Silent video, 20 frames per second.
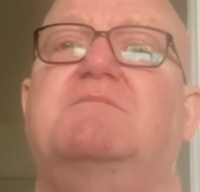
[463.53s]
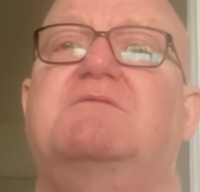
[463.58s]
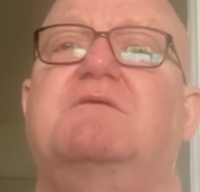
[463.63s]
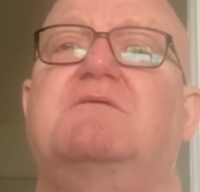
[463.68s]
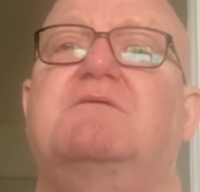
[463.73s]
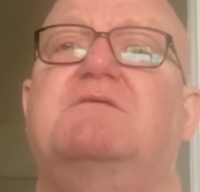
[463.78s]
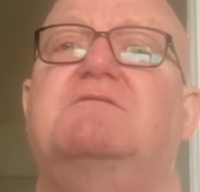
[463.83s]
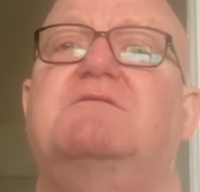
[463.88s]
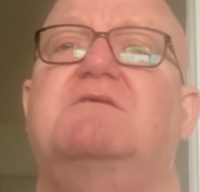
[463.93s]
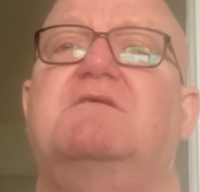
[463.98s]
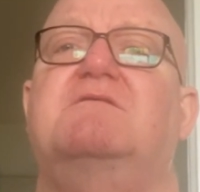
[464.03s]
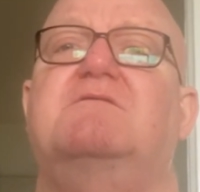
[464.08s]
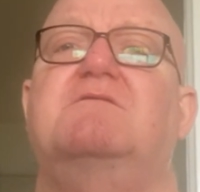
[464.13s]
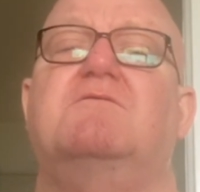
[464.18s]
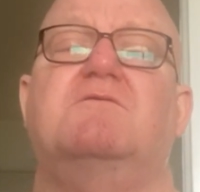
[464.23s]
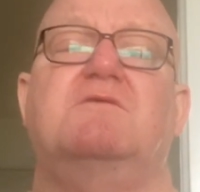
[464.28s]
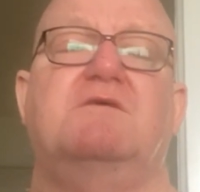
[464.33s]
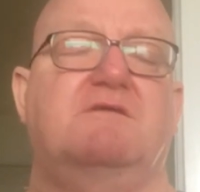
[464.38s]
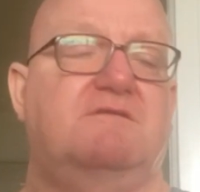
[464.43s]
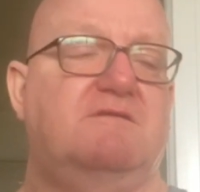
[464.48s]
So it's
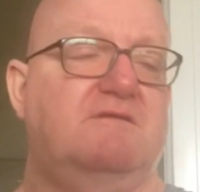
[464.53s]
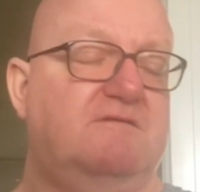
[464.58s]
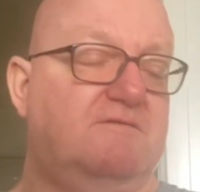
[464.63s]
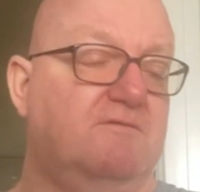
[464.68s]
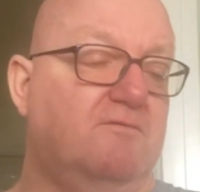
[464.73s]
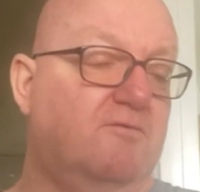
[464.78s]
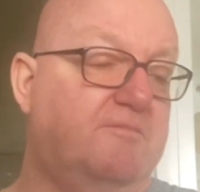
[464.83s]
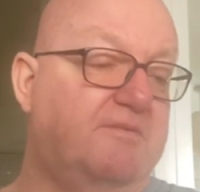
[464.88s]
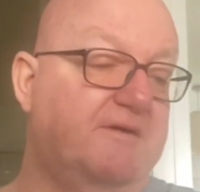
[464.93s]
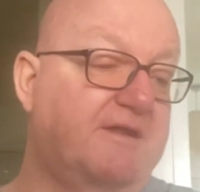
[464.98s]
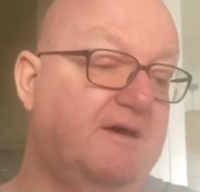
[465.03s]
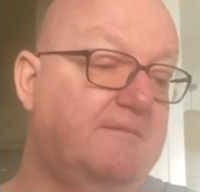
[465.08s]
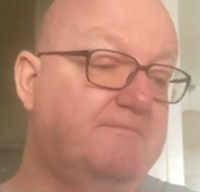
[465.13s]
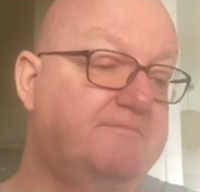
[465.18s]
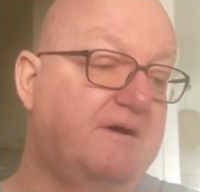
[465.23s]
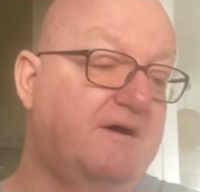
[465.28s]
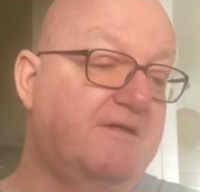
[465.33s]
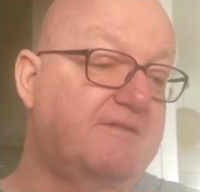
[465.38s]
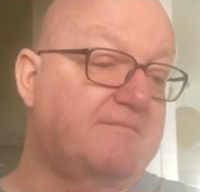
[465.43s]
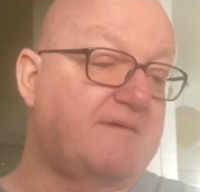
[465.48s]
all but up
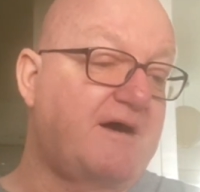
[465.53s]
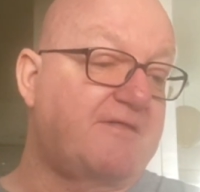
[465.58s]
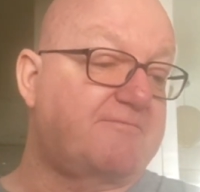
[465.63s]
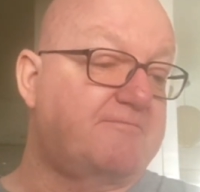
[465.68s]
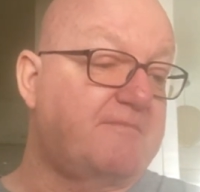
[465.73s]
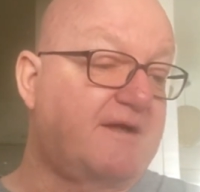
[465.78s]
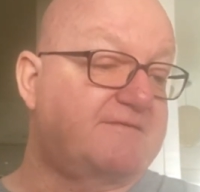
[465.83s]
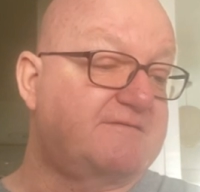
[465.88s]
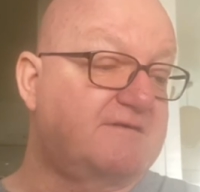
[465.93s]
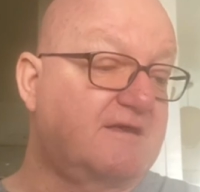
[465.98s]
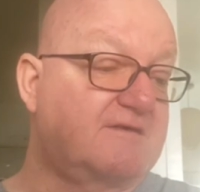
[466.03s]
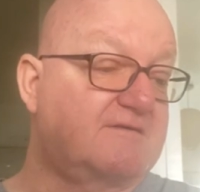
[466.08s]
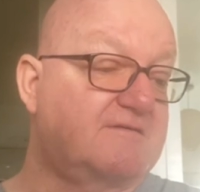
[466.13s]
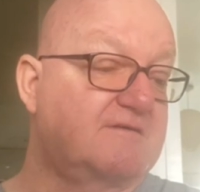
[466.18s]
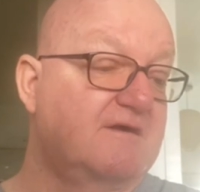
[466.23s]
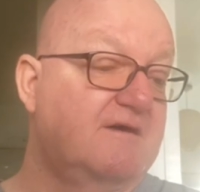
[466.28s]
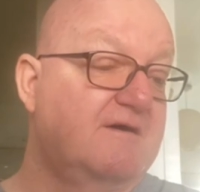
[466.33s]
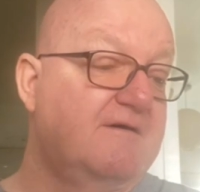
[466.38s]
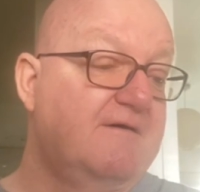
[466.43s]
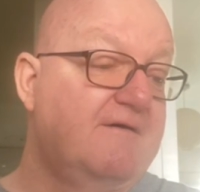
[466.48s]
by the mathematics
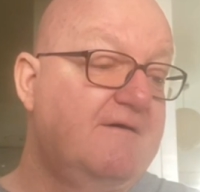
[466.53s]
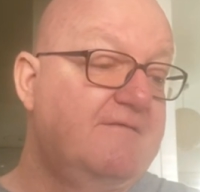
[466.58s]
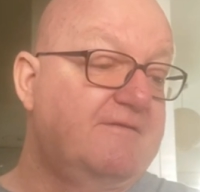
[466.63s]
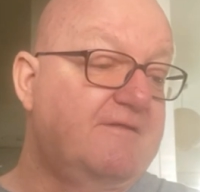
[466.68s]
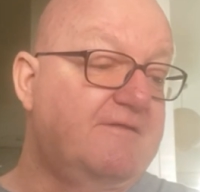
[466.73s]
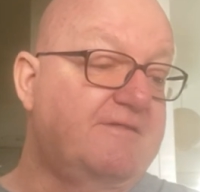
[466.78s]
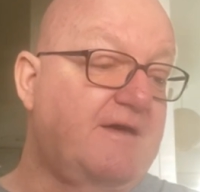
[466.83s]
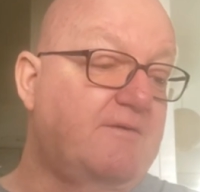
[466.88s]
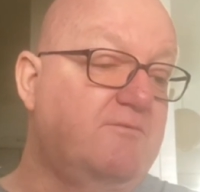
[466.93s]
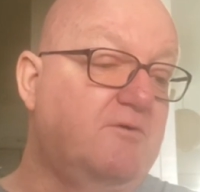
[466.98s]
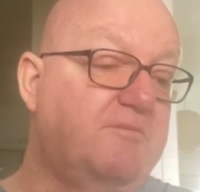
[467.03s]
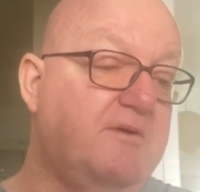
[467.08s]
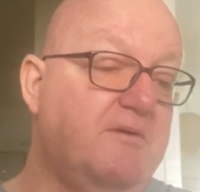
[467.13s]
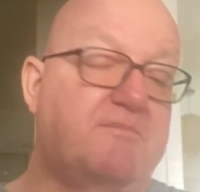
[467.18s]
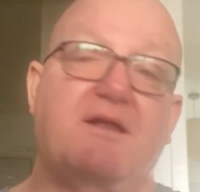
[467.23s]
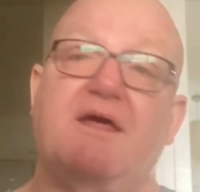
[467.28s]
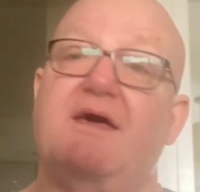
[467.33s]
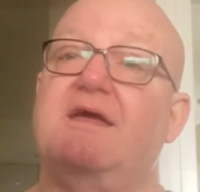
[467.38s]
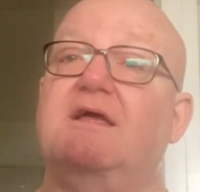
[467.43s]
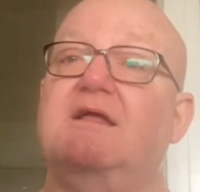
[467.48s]
that they will be
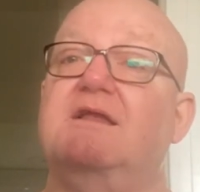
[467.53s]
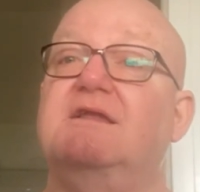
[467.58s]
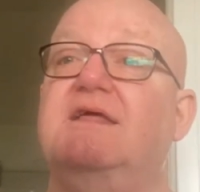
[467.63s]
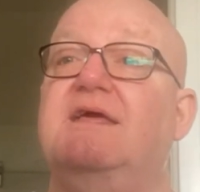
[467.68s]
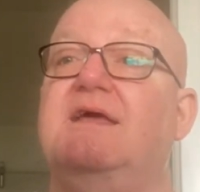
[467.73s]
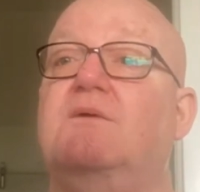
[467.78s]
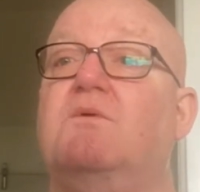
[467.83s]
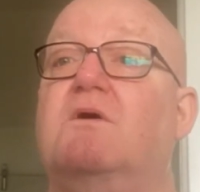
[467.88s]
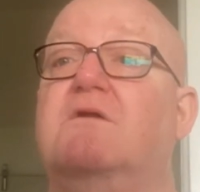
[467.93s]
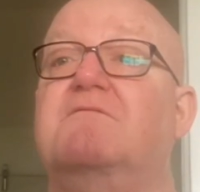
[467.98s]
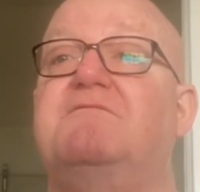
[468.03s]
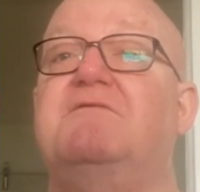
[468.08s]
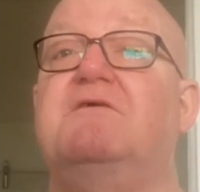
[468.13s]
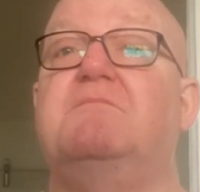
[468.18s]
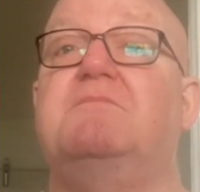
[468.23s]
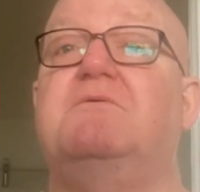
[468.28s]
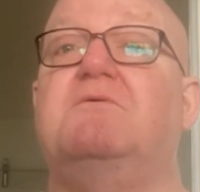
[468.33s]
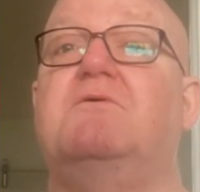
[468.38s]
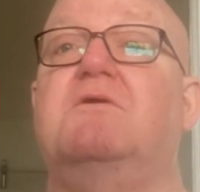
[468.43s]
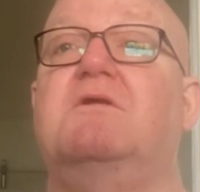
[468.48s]
playing League One
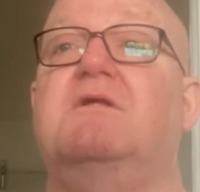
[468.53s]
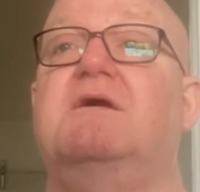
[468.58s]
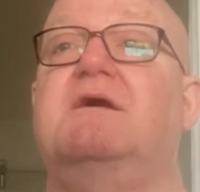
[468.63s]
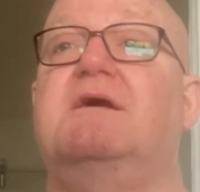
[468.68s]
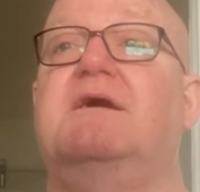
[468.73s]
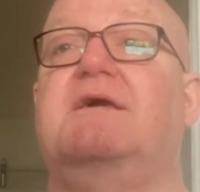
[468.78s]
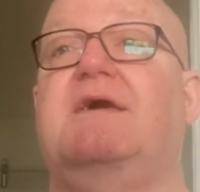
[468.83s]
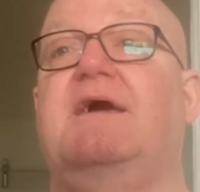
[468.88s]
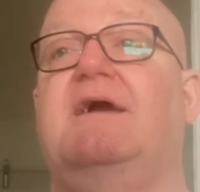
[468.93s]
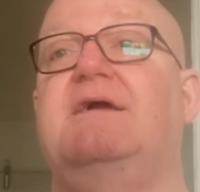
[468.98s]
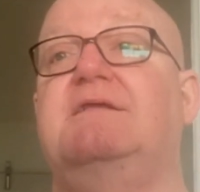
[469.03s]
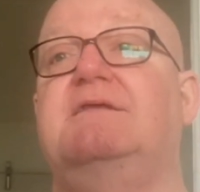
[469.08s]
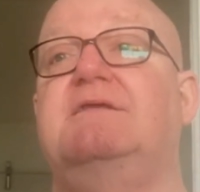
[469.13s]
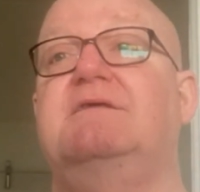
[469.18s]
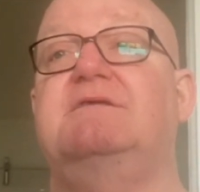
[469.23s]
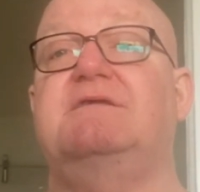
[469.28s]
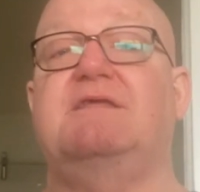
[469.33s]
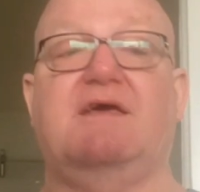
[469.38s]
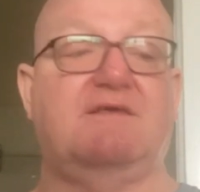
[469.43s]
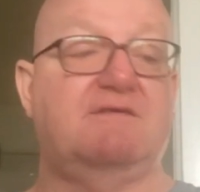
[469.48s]
football
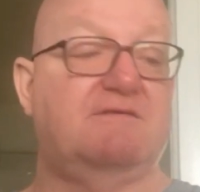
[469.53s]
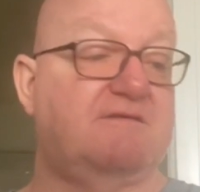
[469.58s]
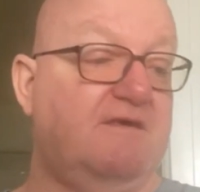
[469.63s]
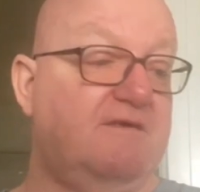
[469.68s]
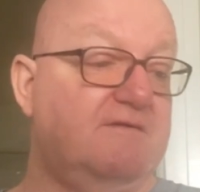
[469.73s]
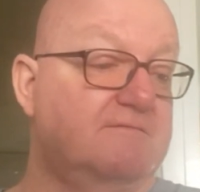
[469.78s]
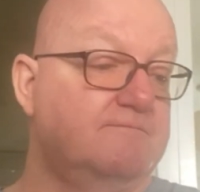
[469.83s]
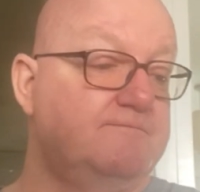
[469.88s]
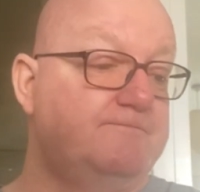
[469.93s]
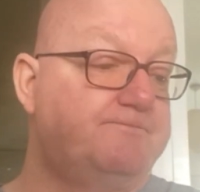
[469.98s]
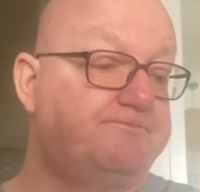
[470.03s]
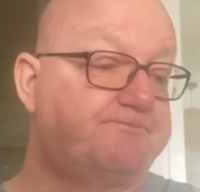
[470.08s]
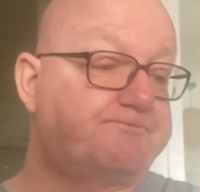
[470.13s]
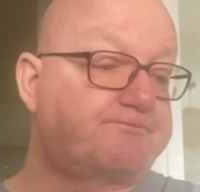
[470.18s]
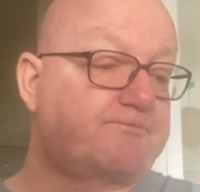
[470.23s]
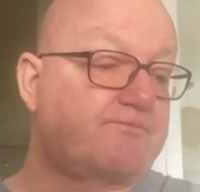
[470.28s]
again next season.